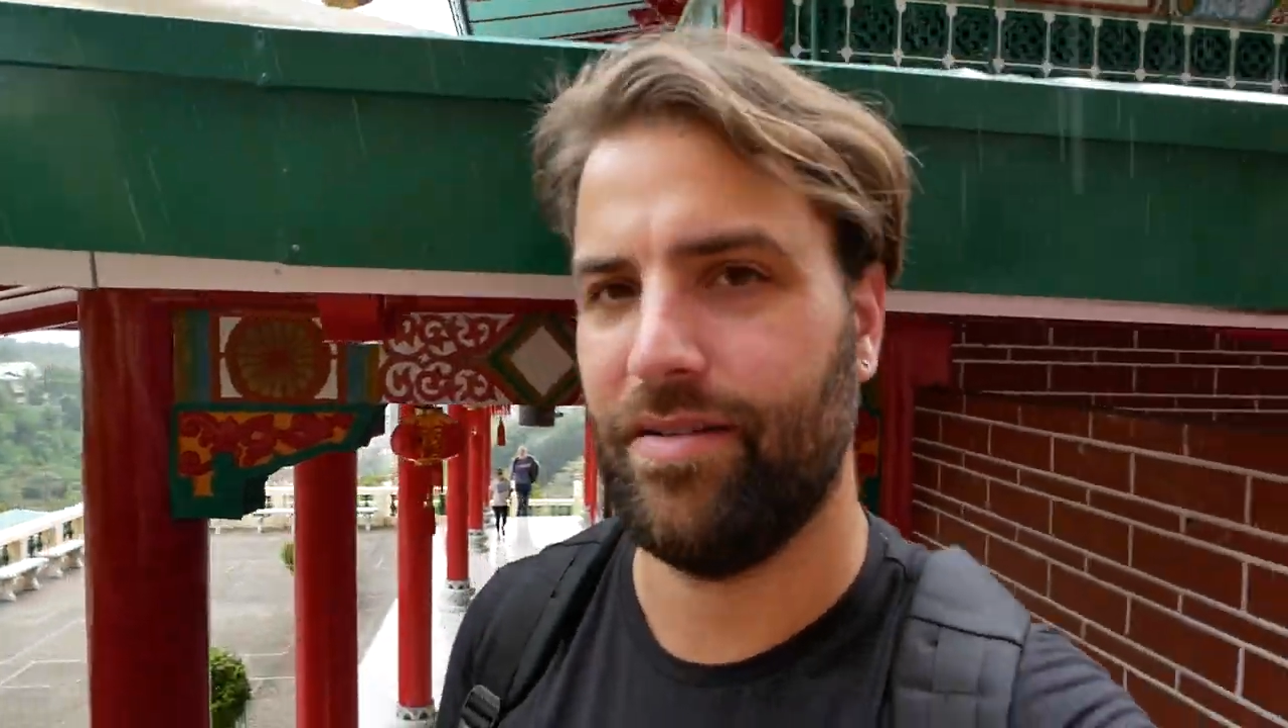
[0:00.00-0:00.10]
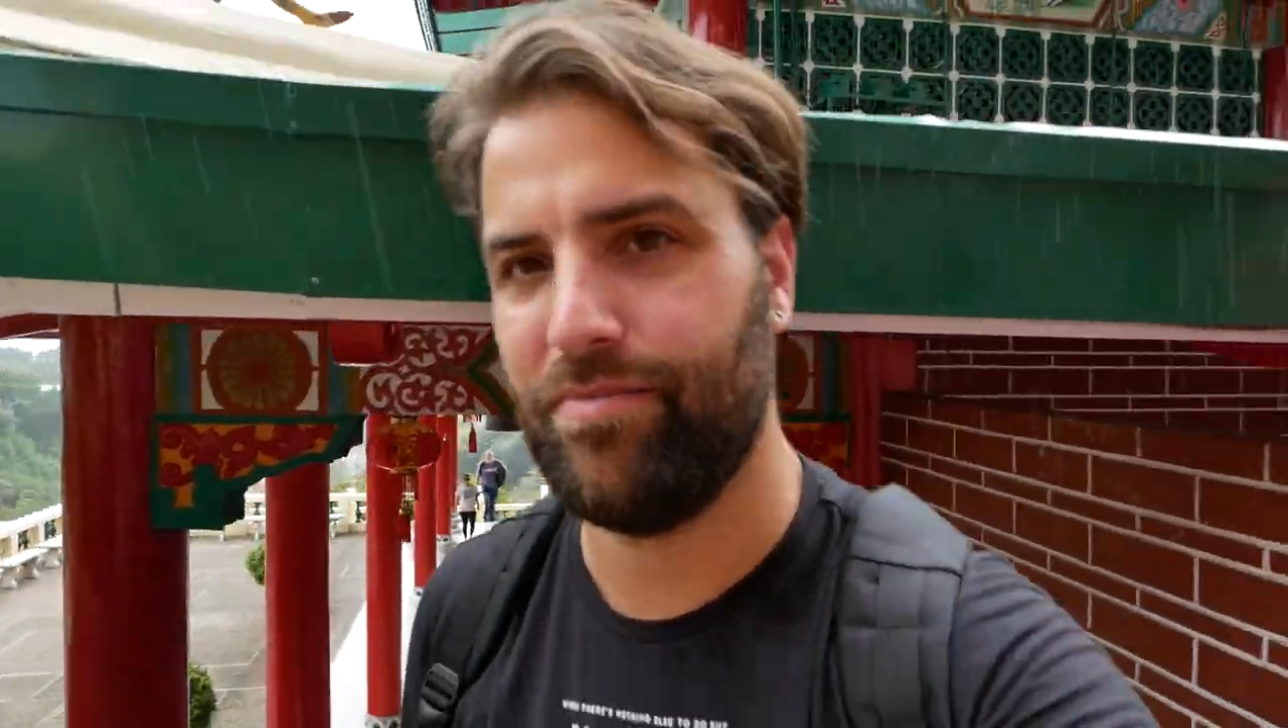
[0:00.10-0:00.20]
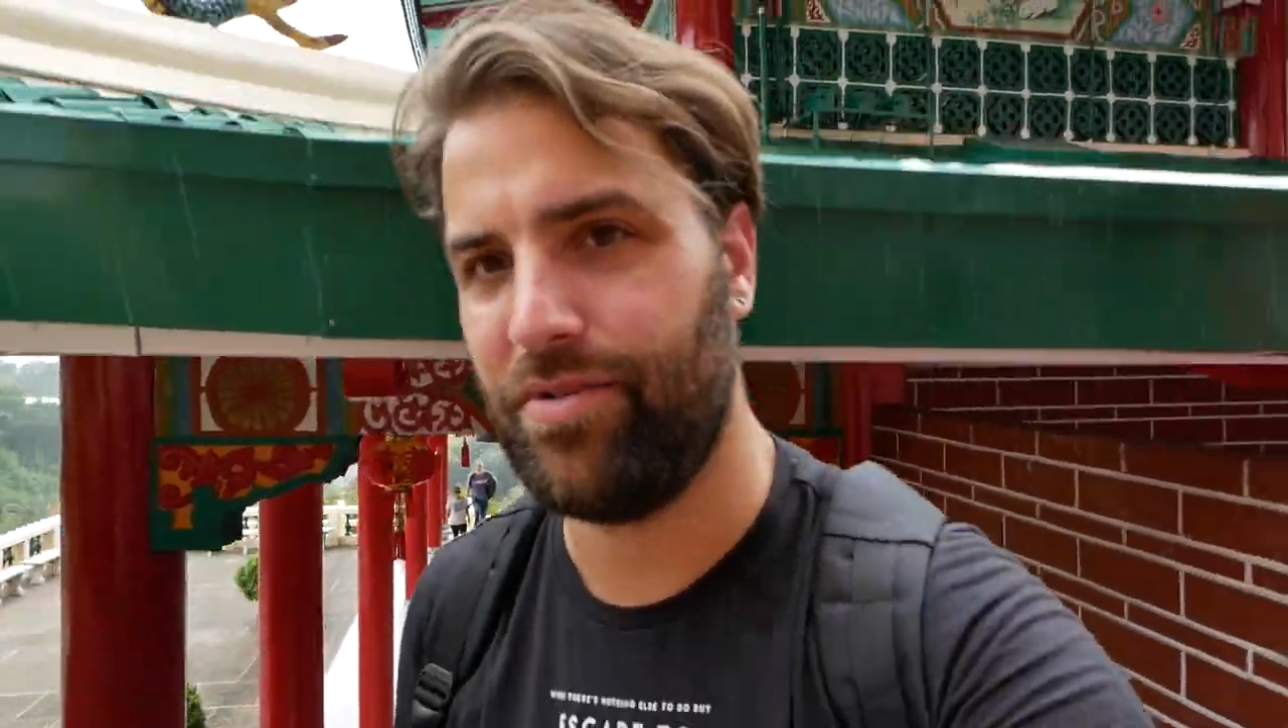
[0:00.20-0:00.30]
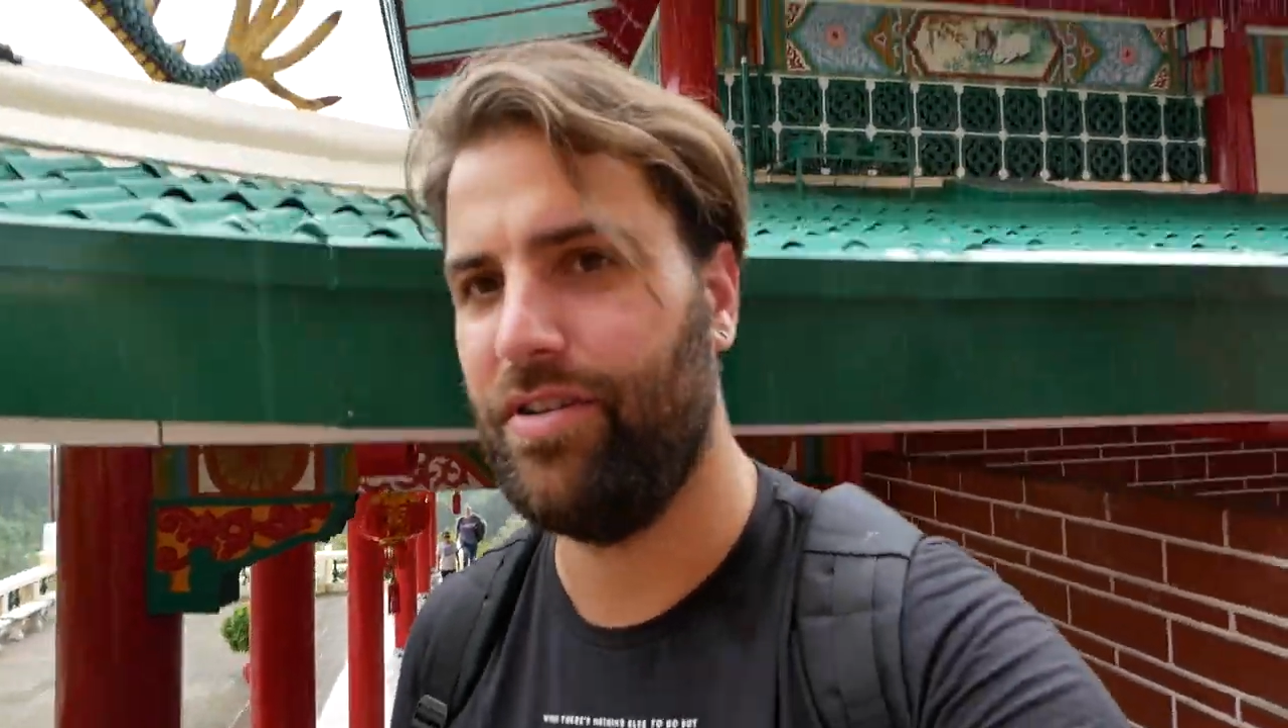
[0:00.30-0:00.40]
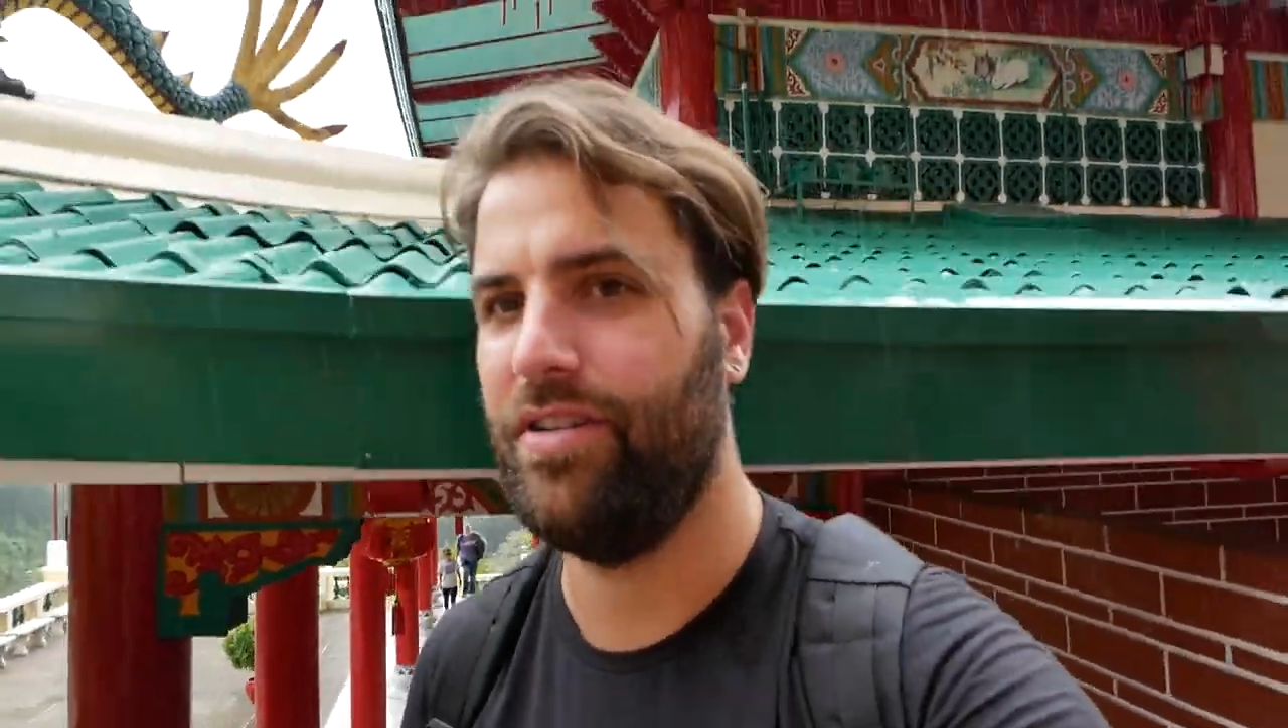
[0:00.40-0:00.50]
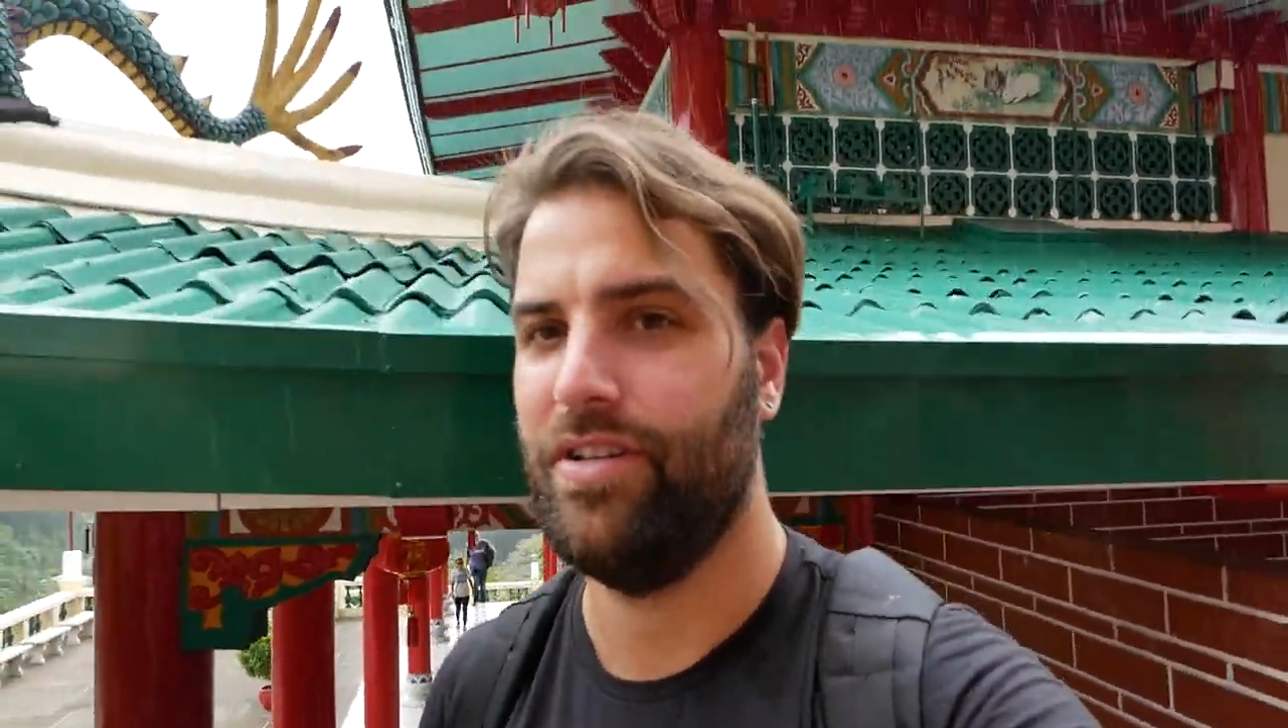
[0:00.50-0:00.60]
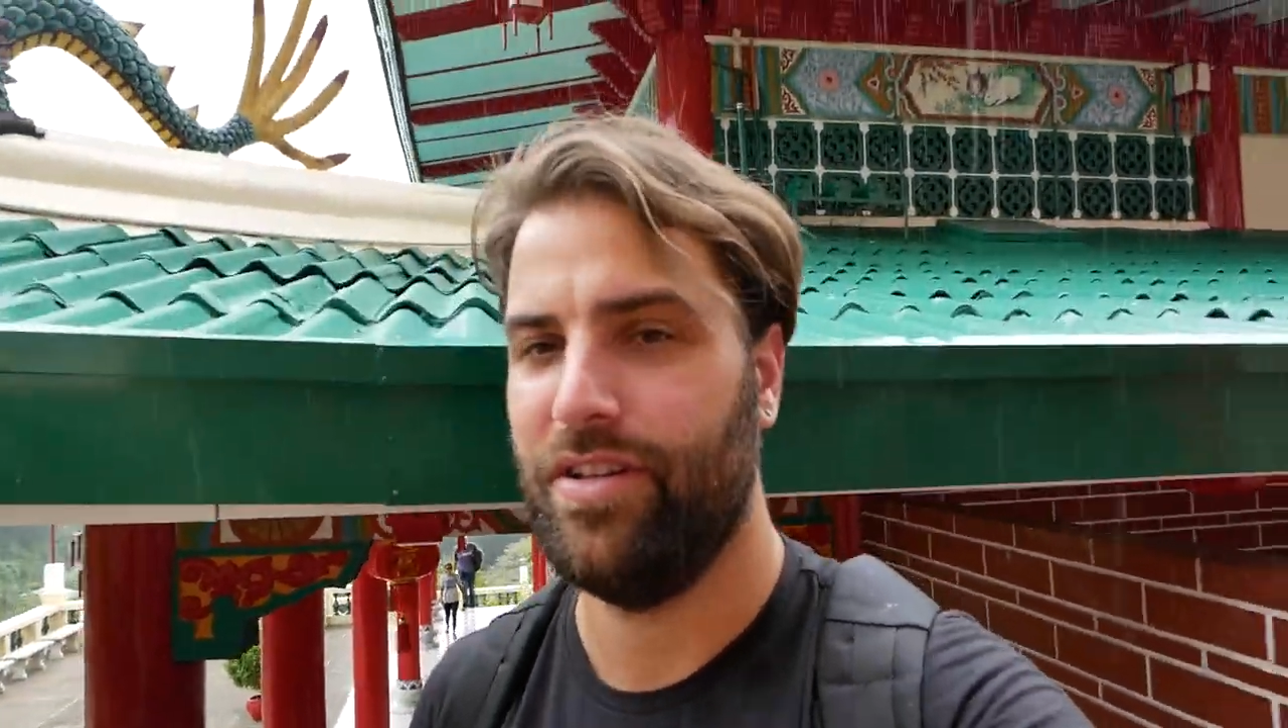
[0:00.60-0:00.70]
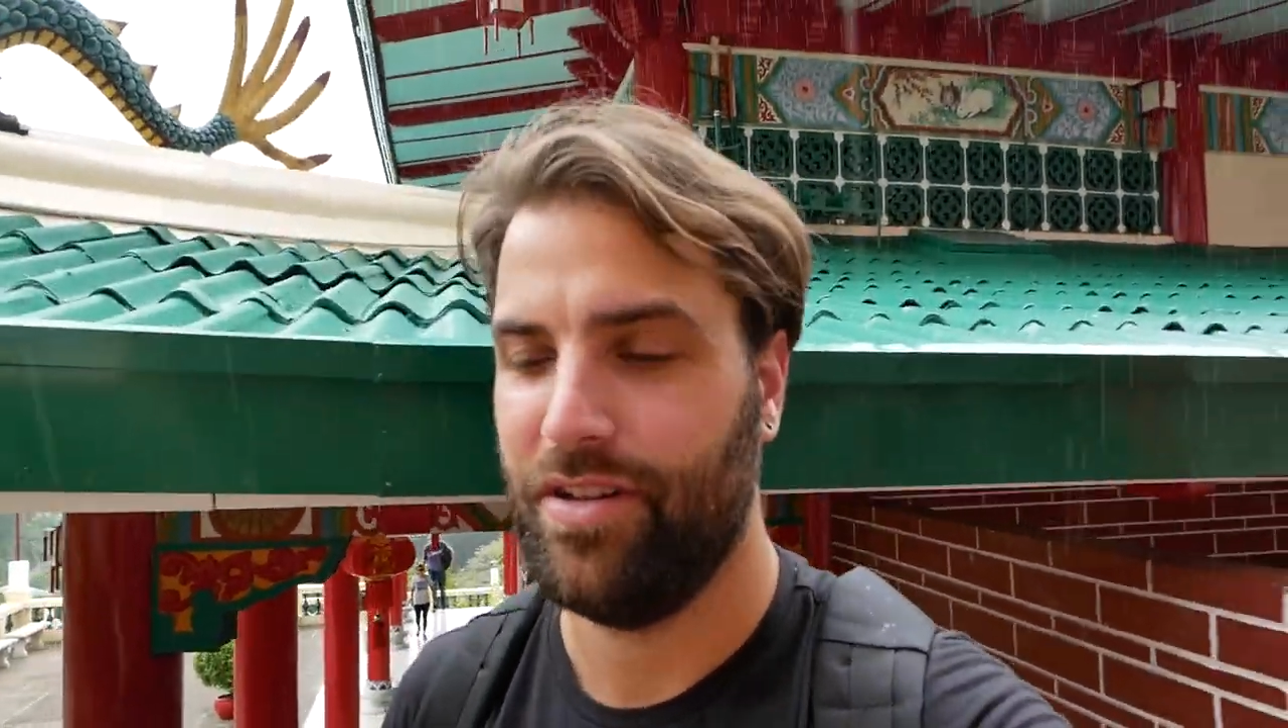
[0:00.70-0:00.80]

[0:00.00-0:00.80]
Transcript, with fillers: temple.